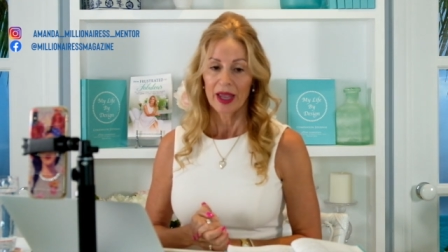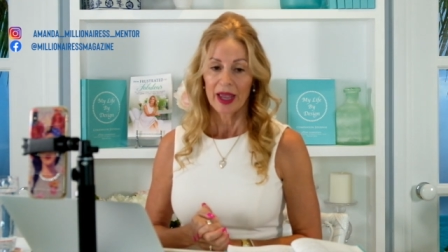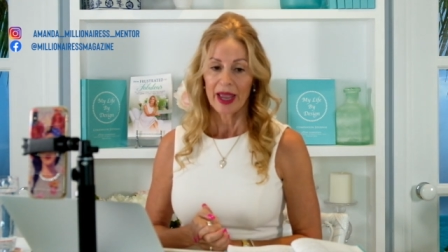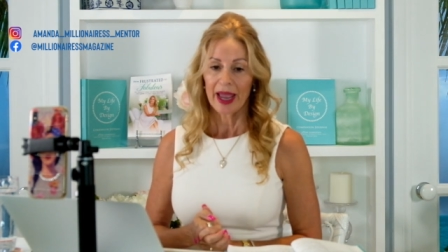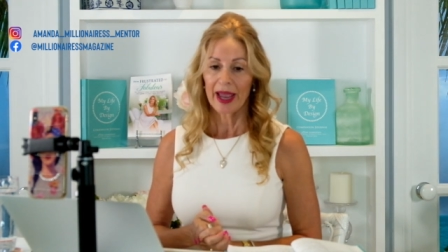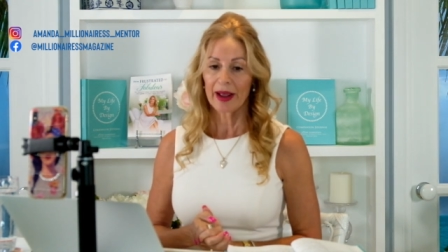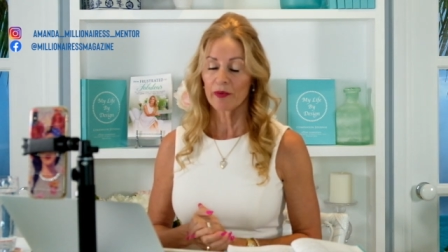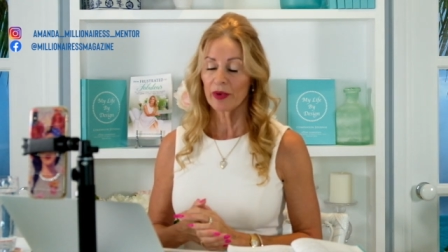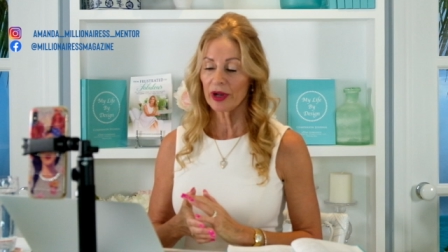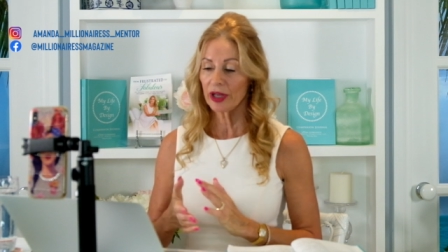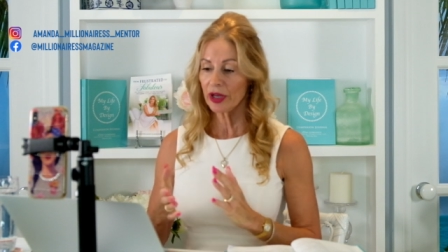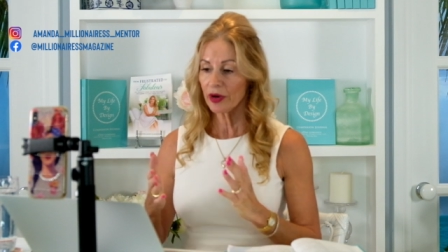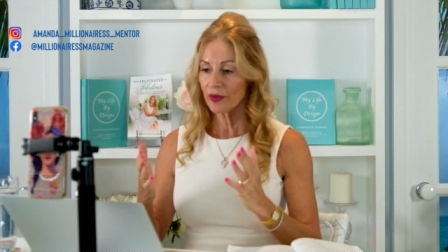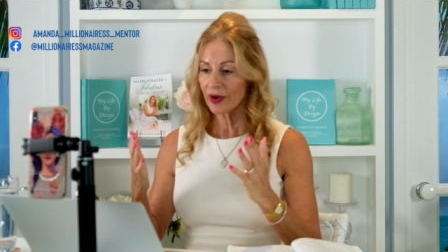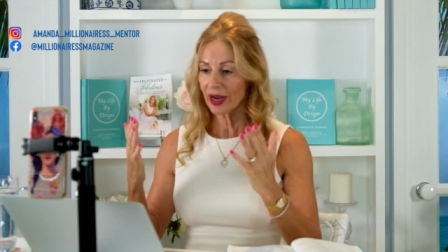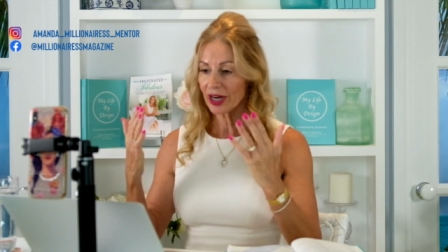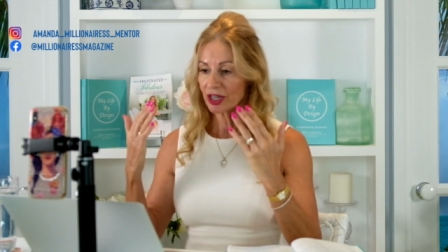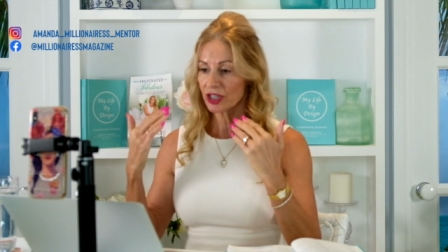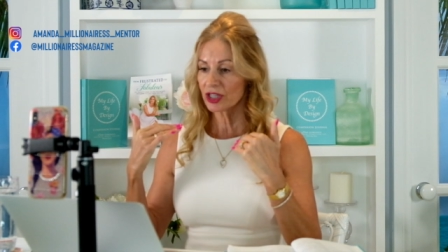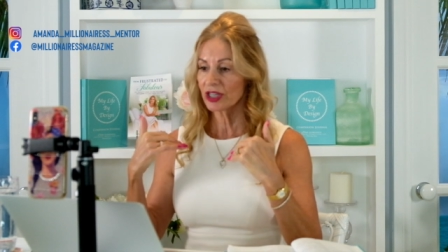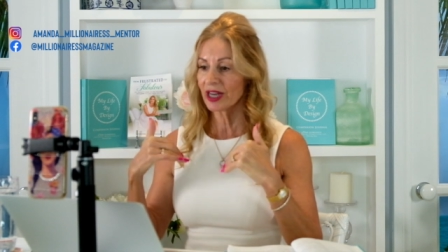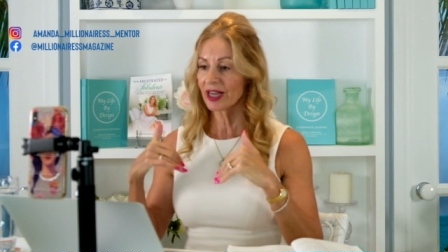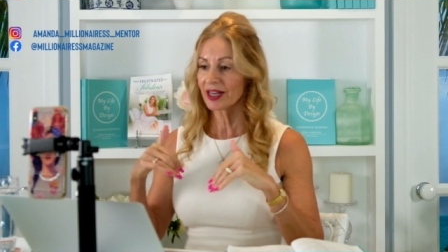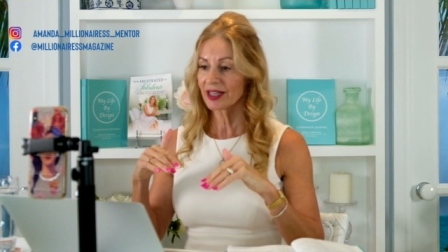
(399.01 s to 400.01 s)
And when you
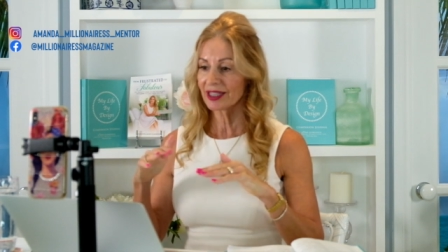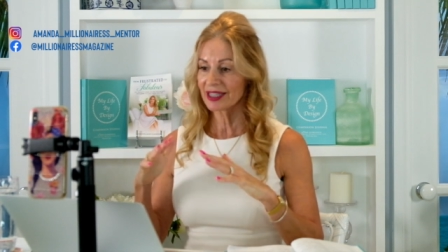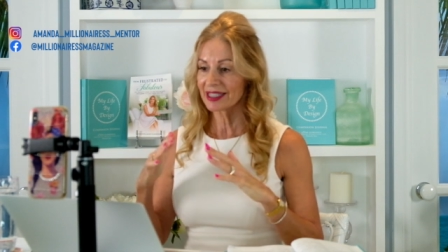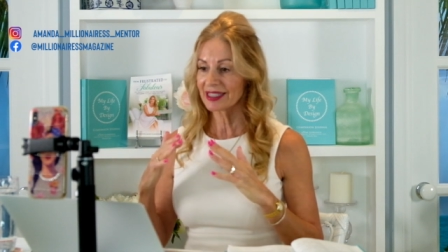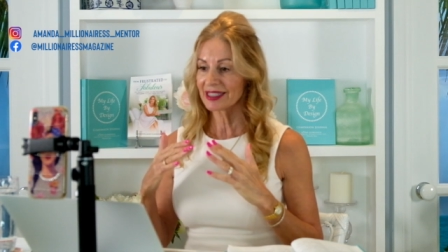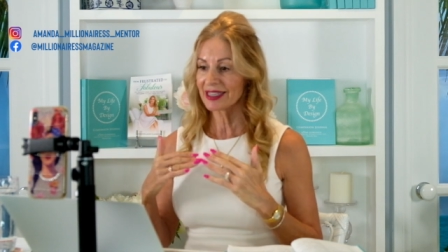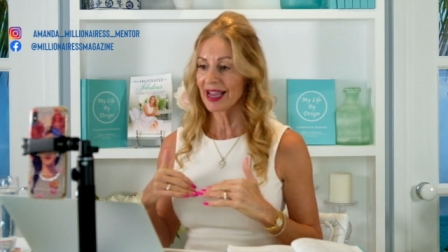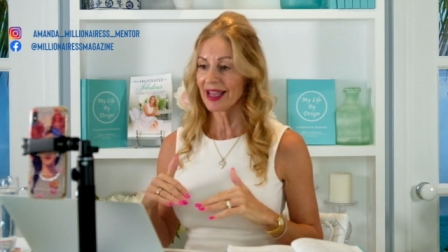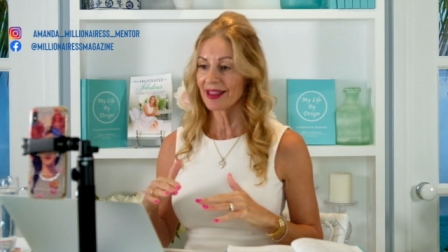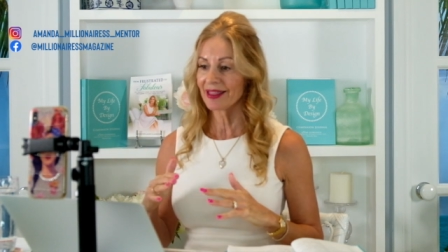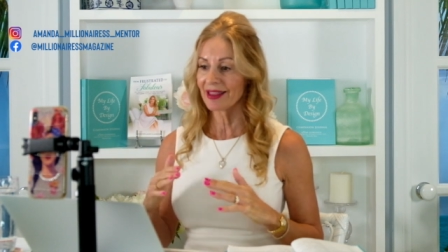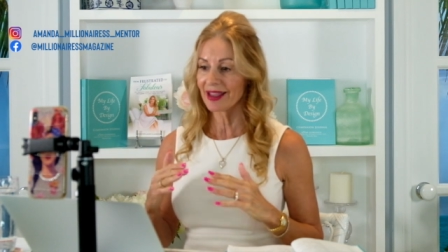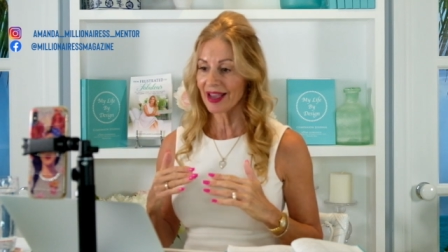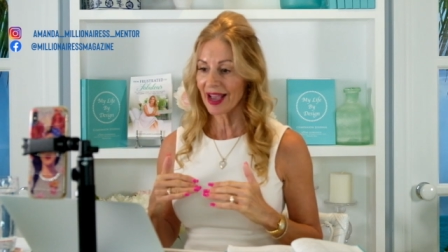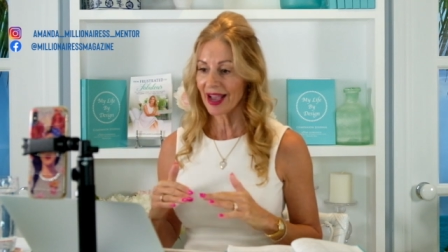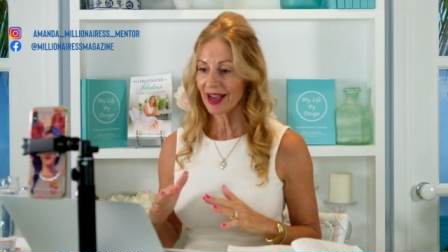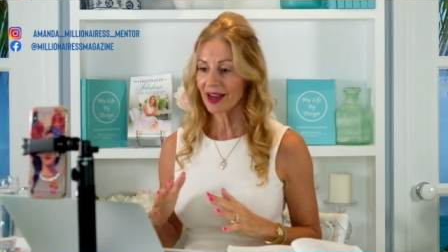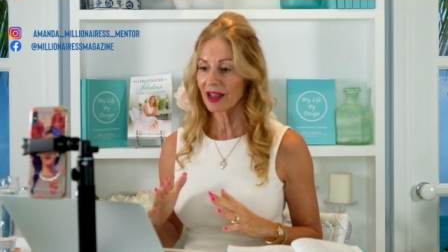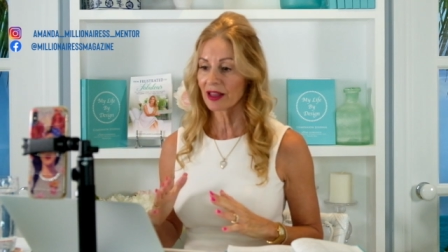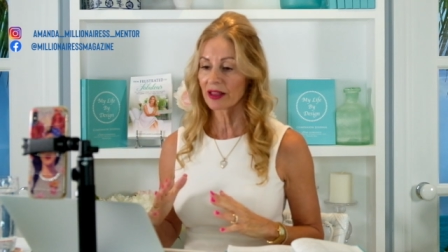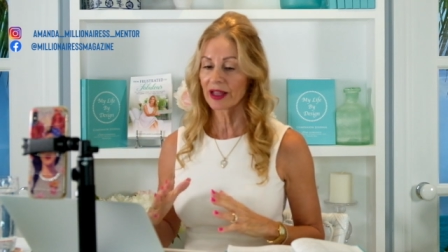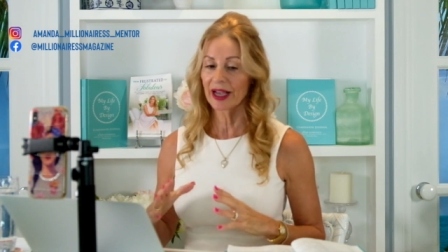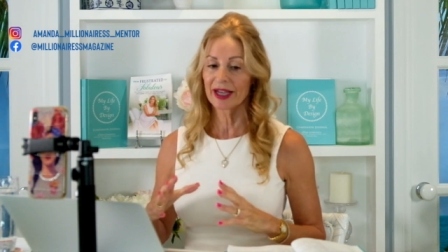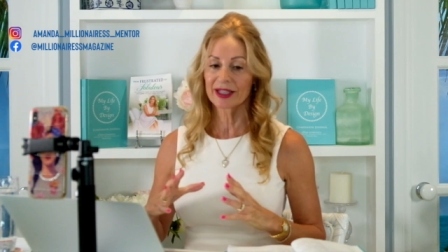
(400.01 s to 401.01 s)
actually understand the
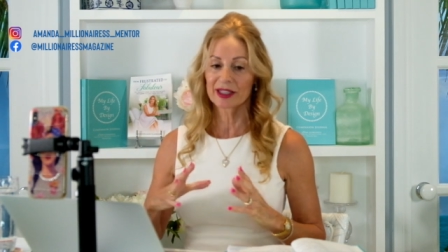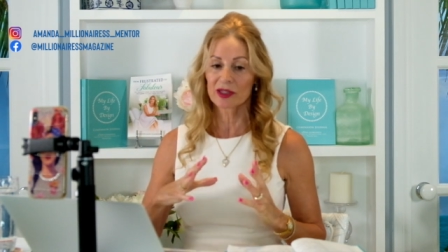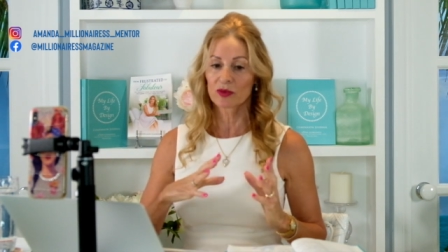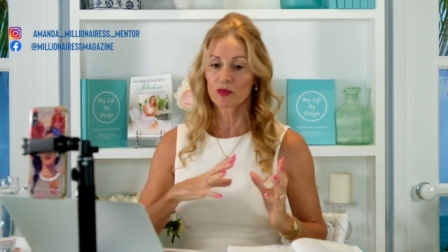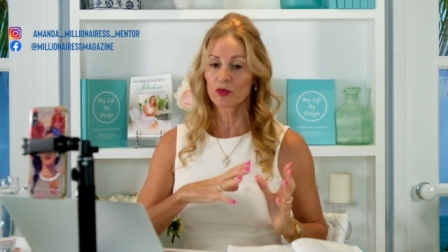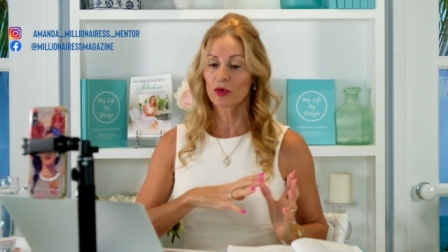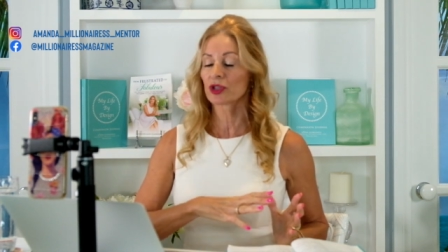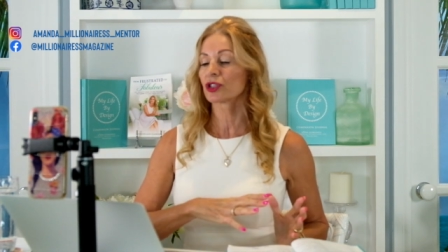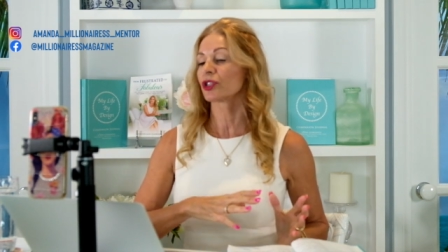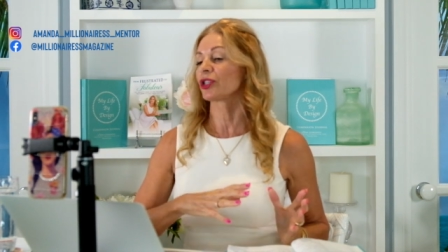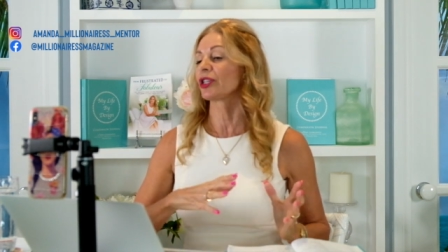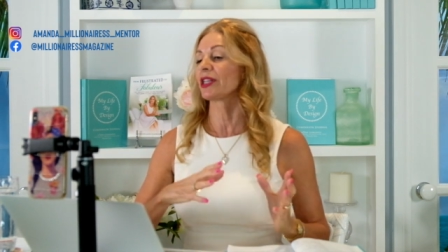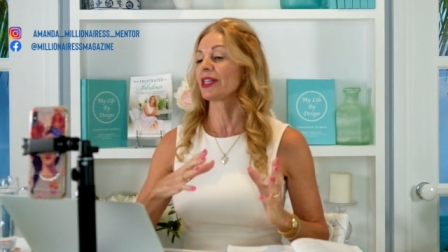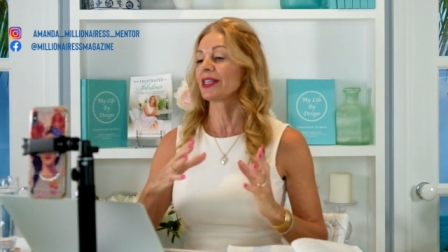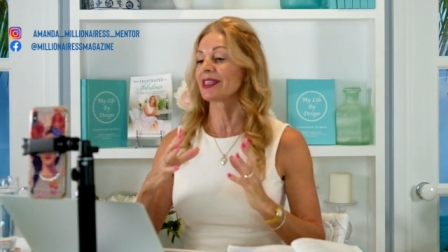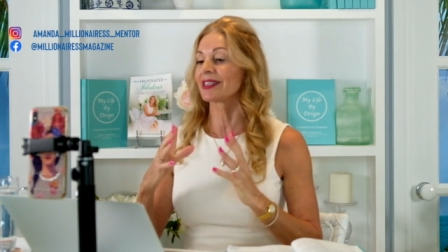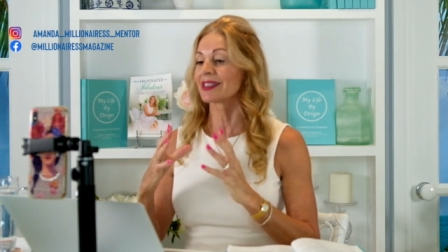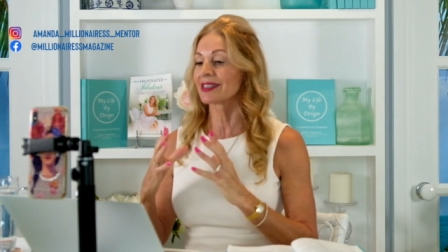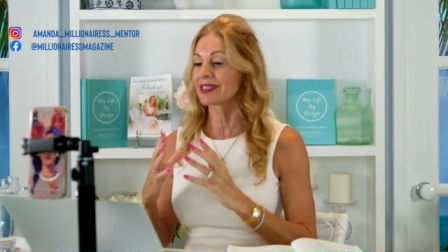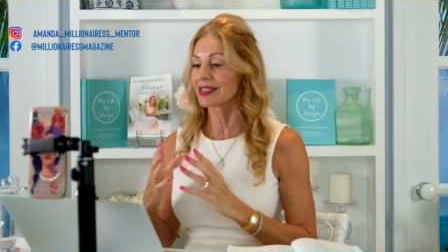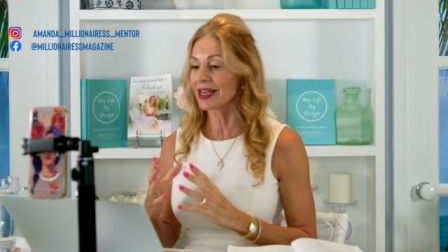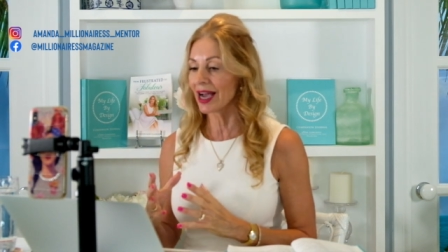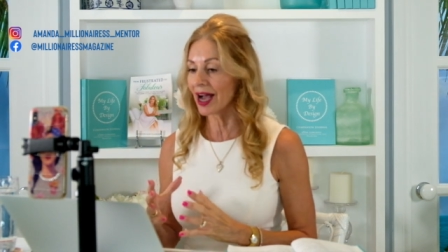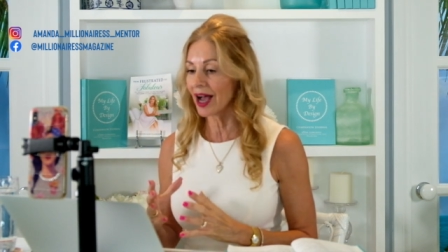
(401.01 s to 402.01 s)
accolades and what
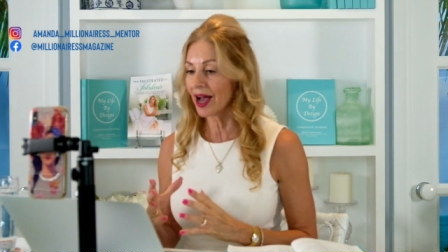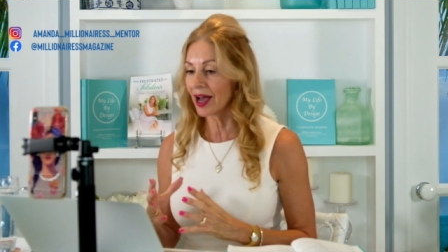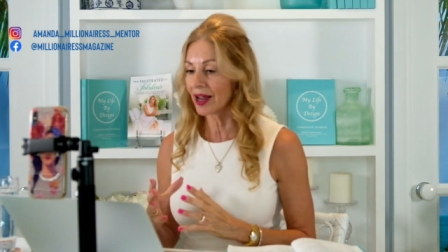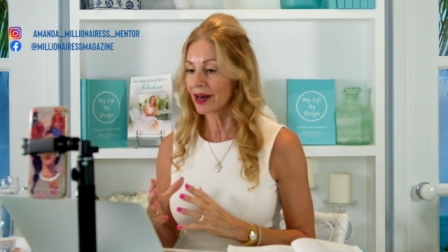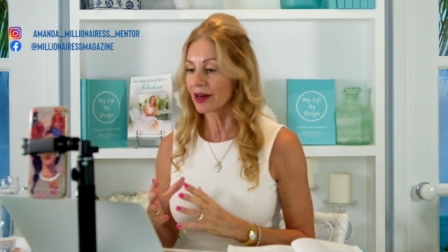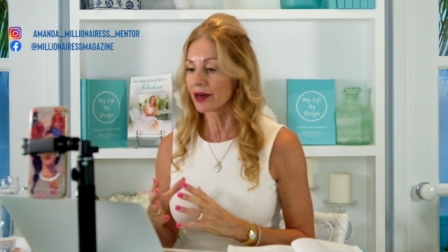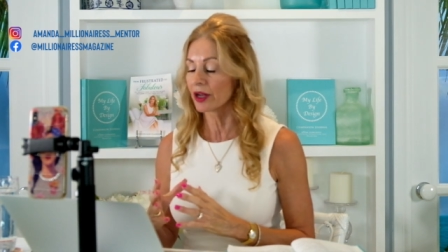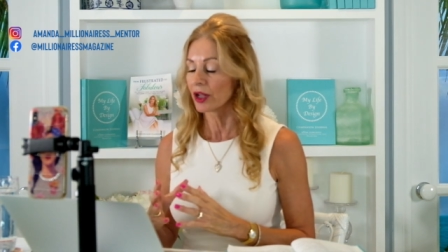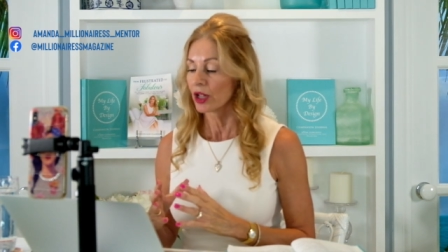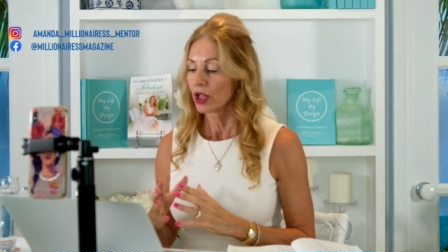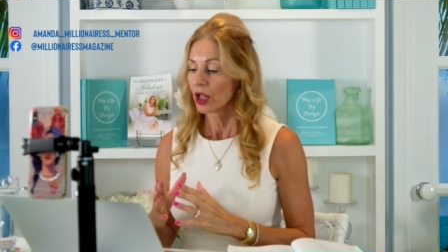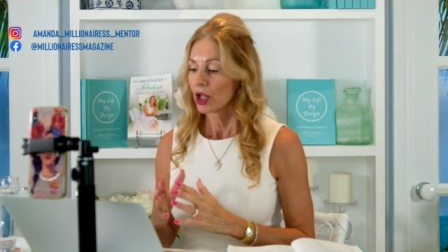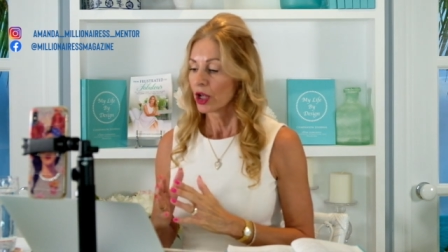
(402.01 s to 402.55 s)
she's done,